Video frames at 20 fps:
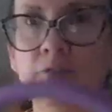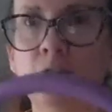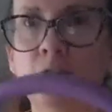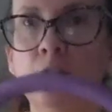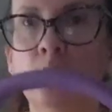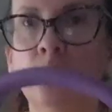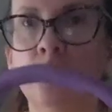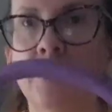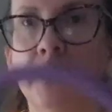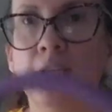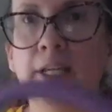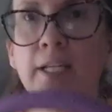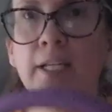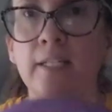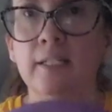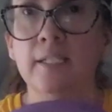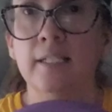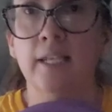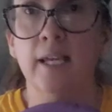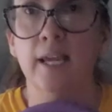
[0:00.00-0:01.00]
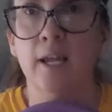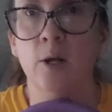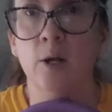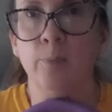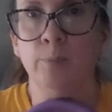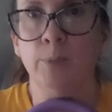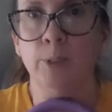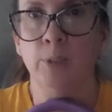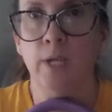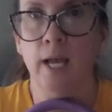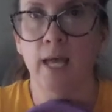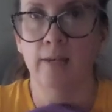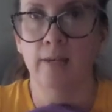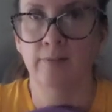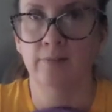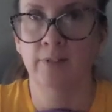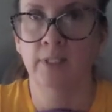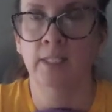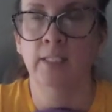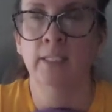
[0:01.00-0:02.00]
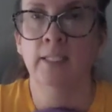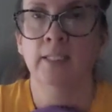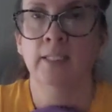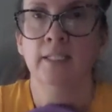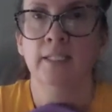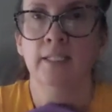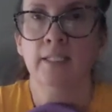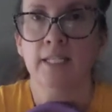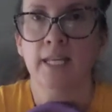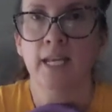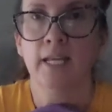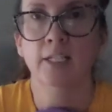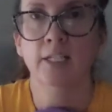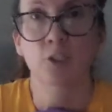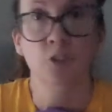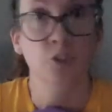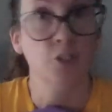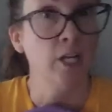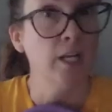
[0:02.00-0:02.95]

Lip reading: to keep my mind and body motivated